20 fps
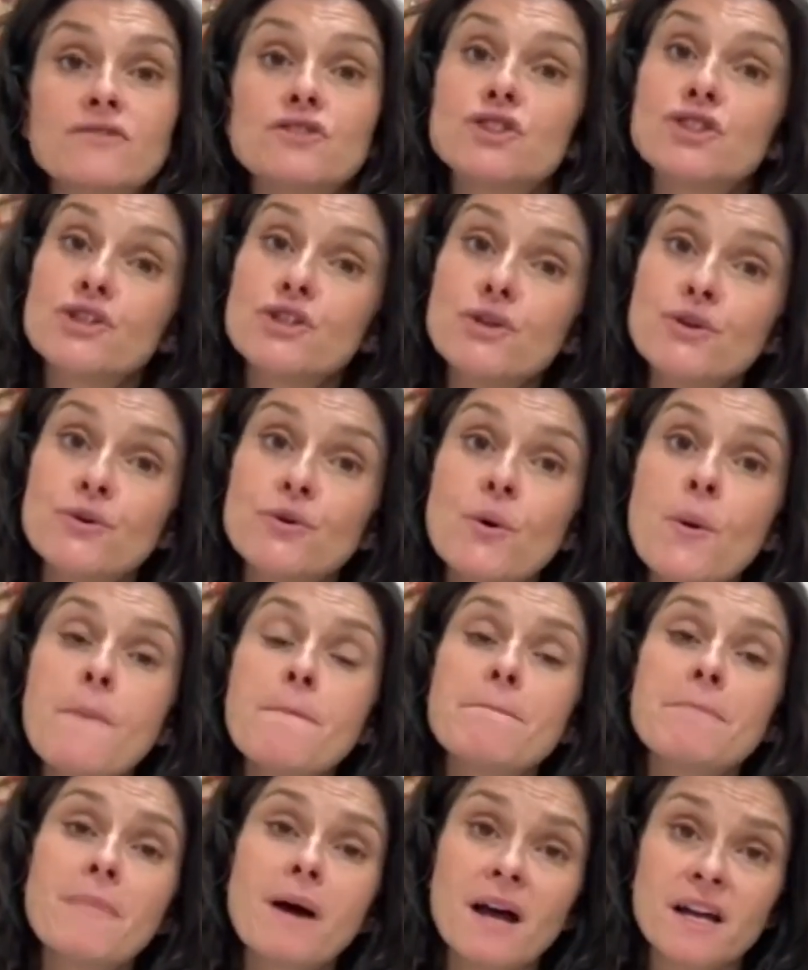too
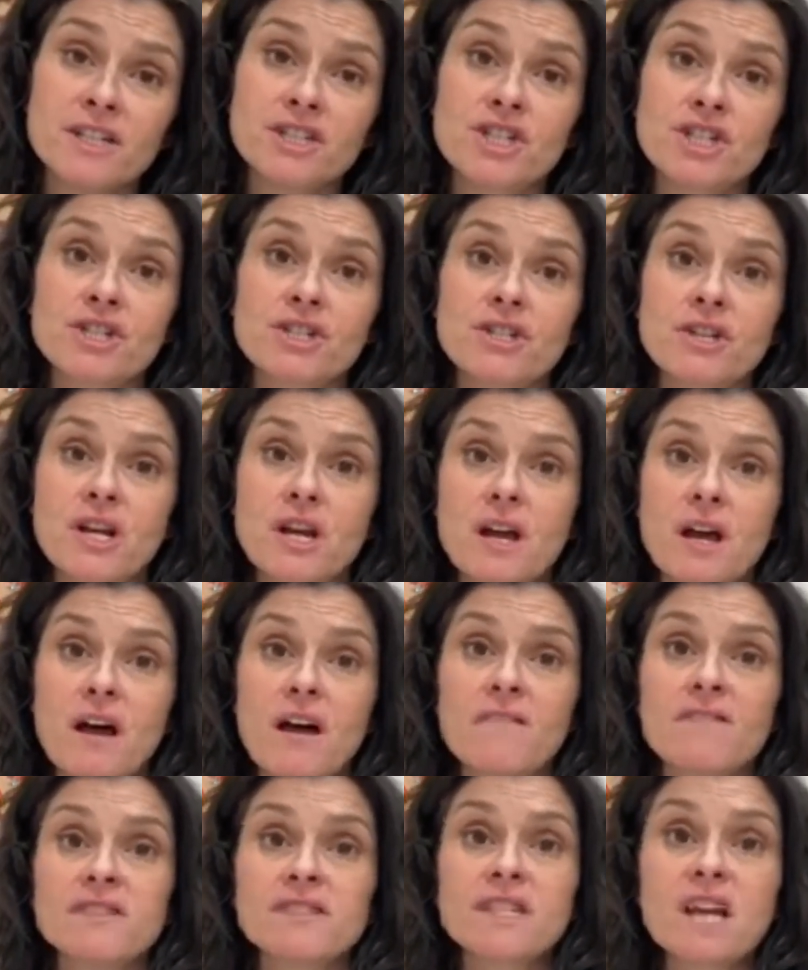much of
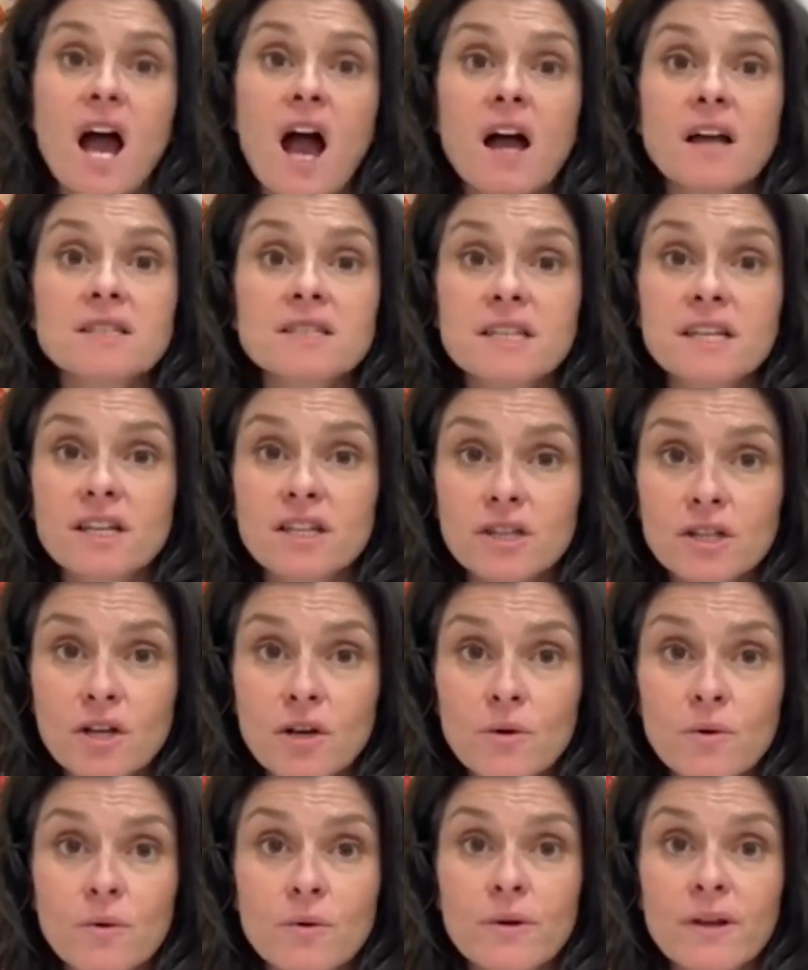a toxic
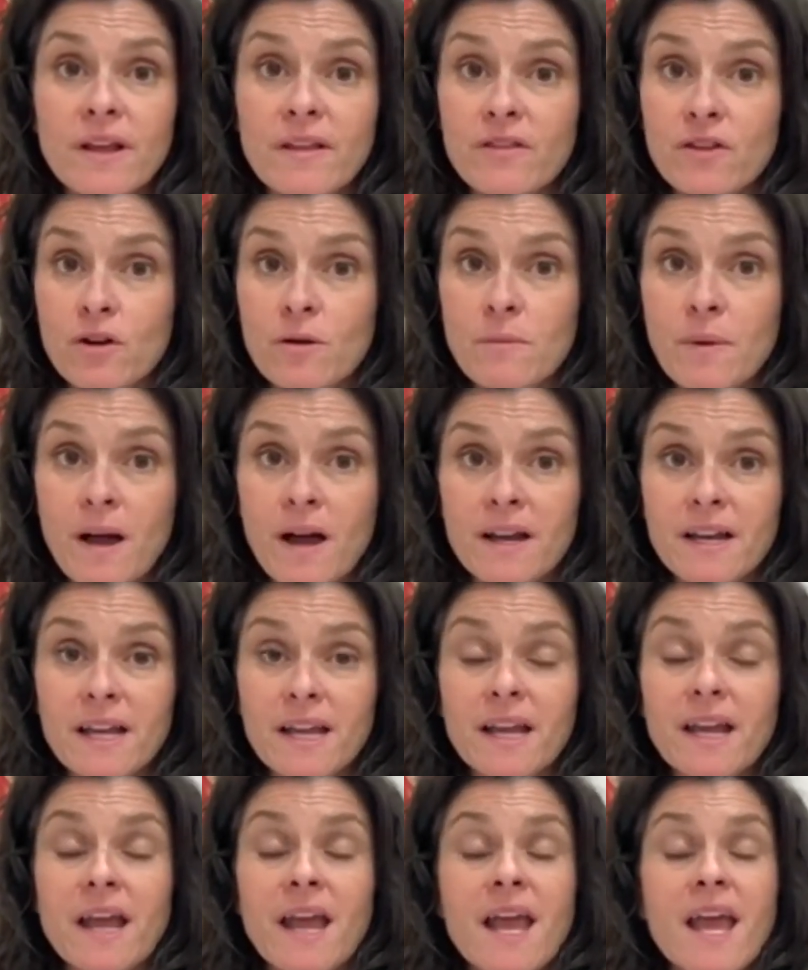load in their body,
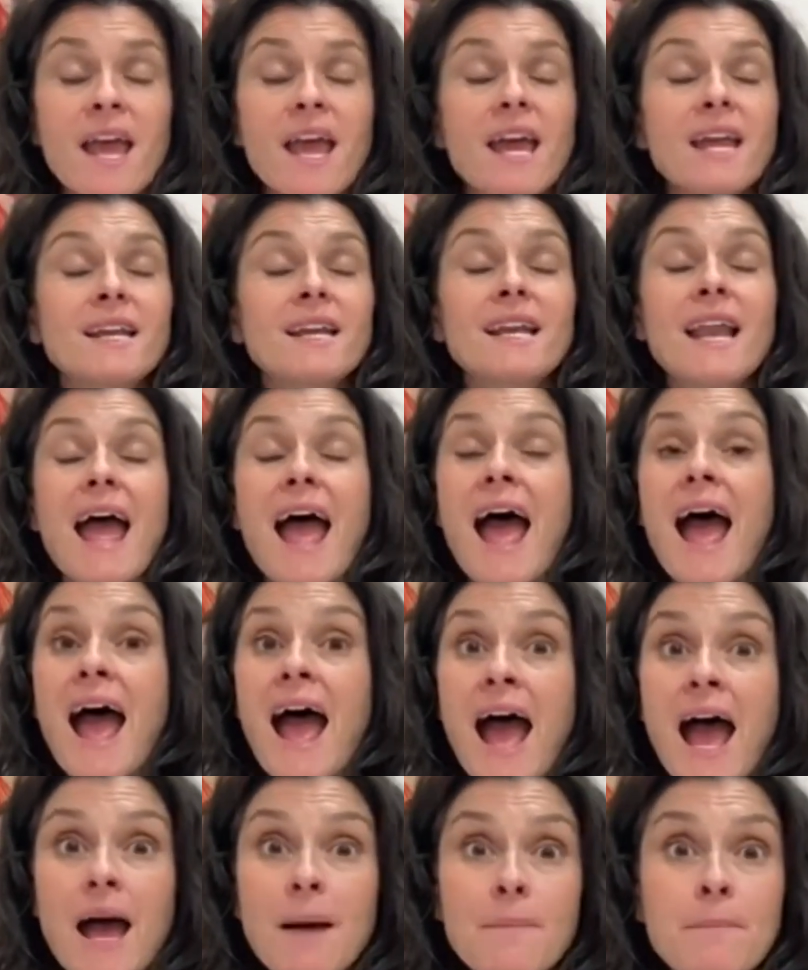and it
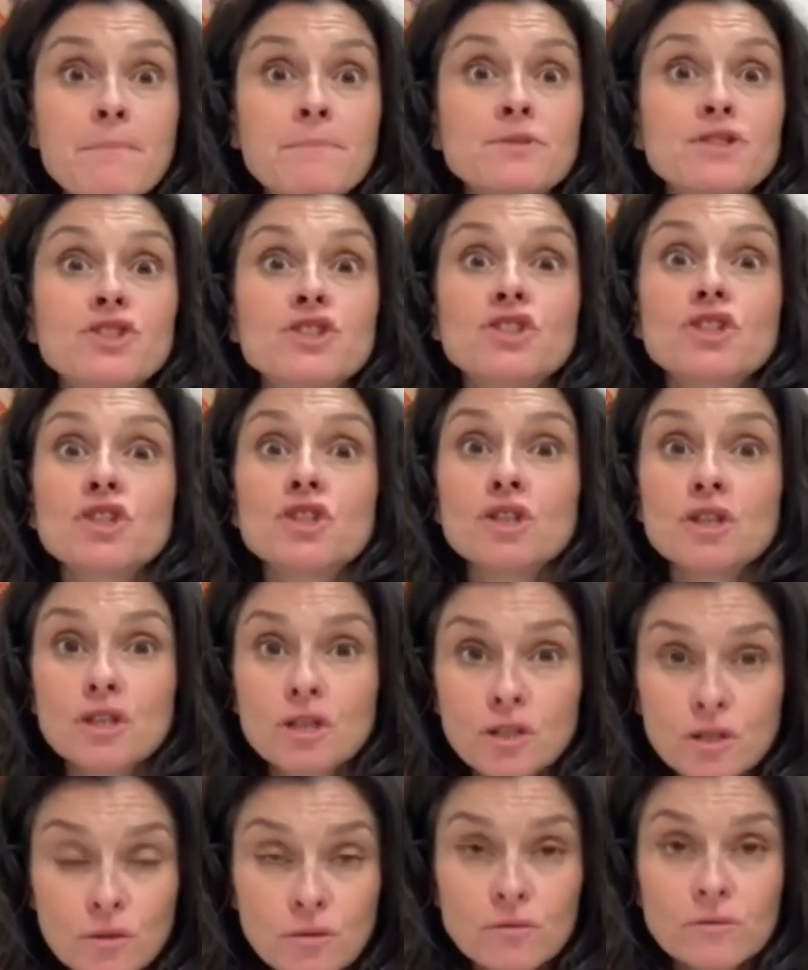
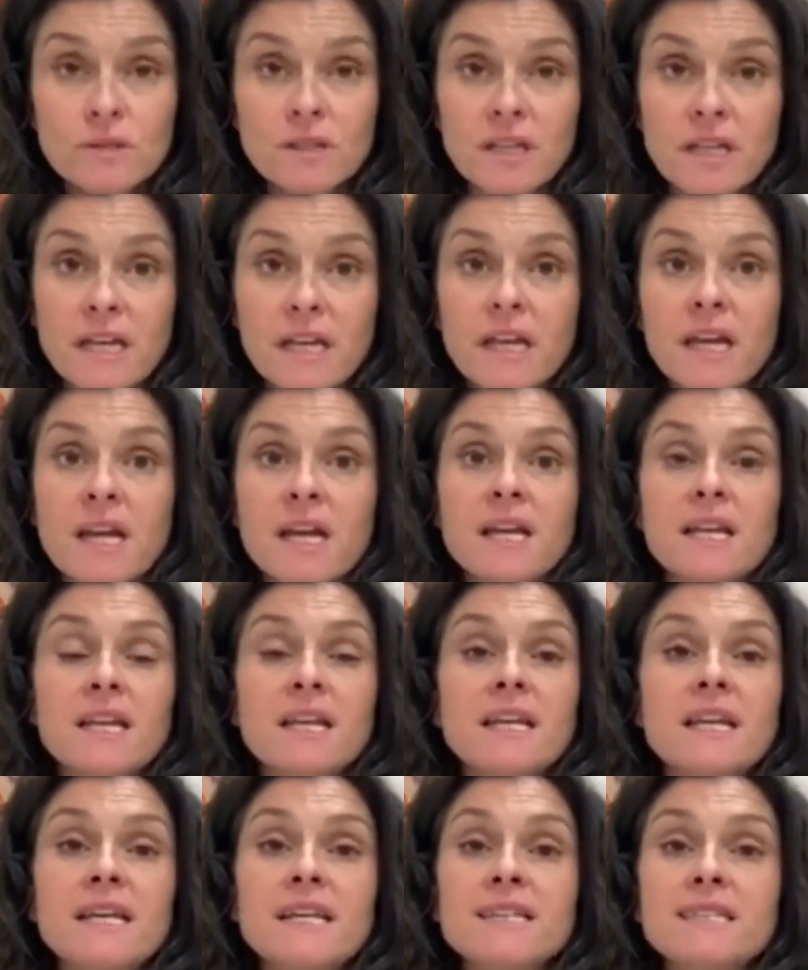absolutely
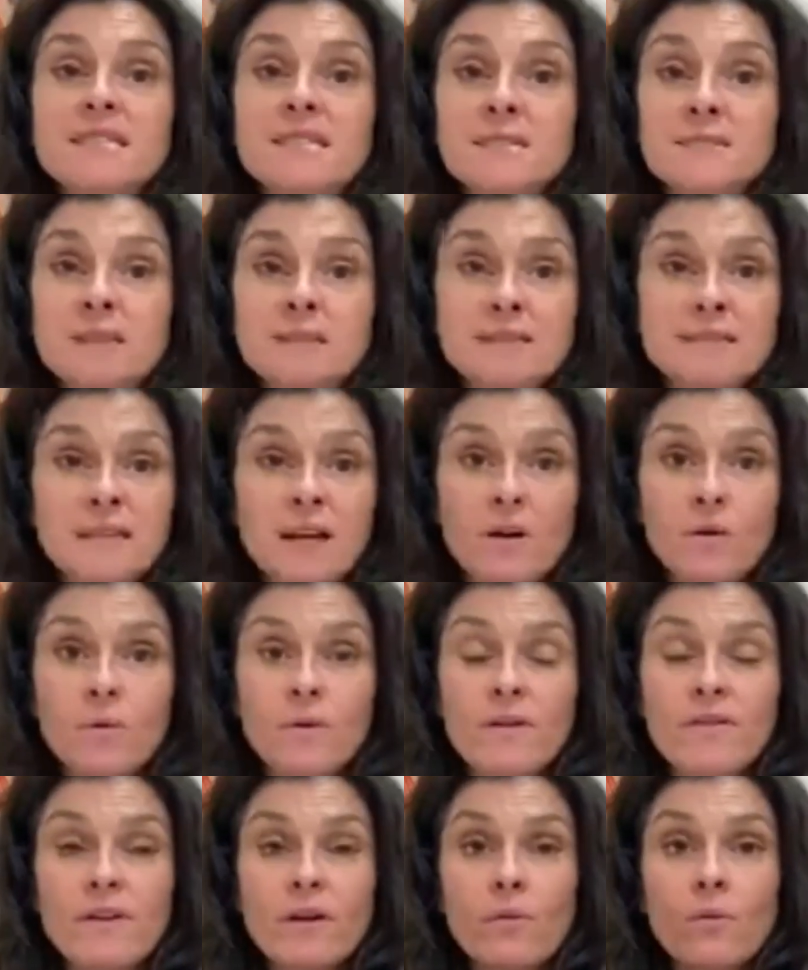needs to be dealt
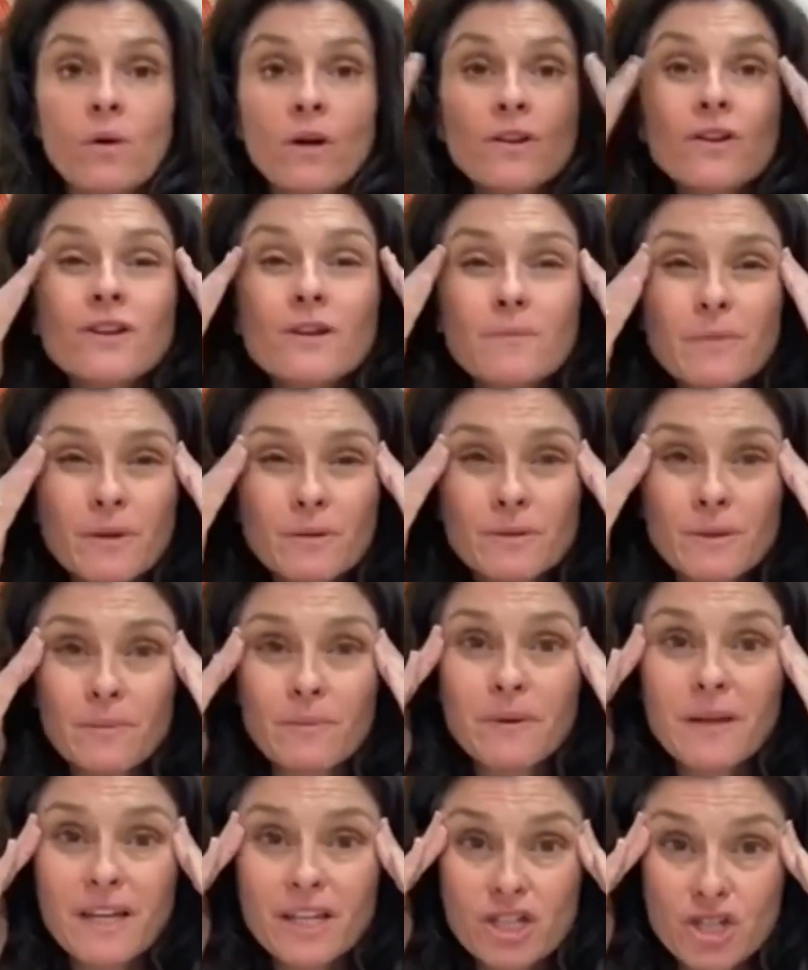with. I want you to be able to
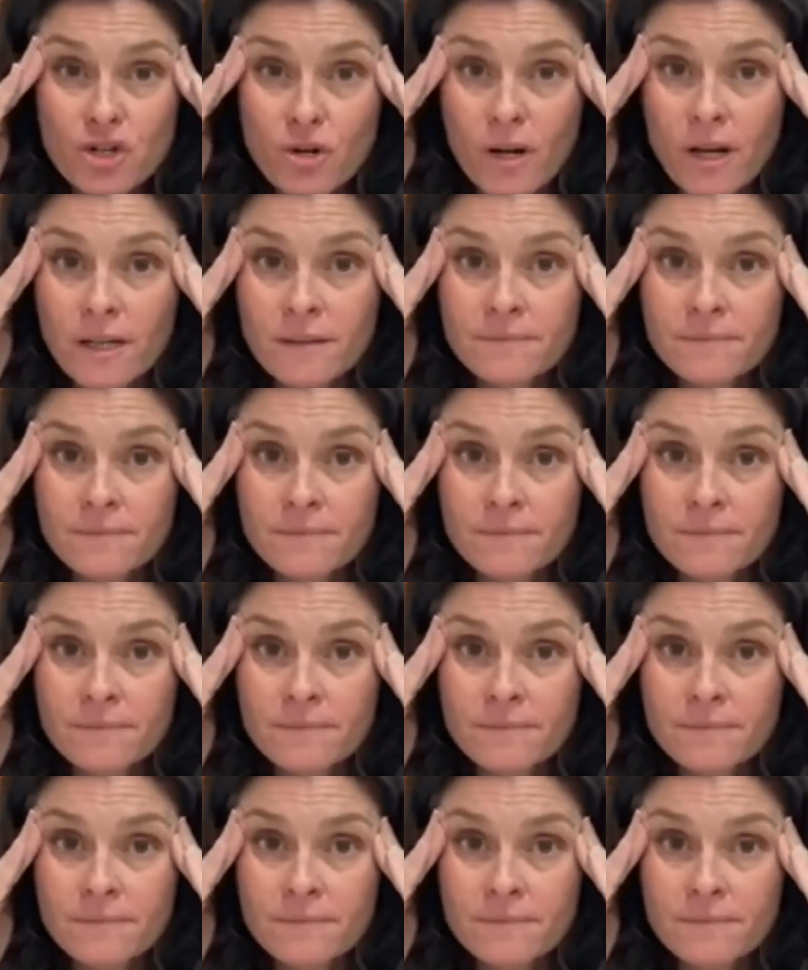picture it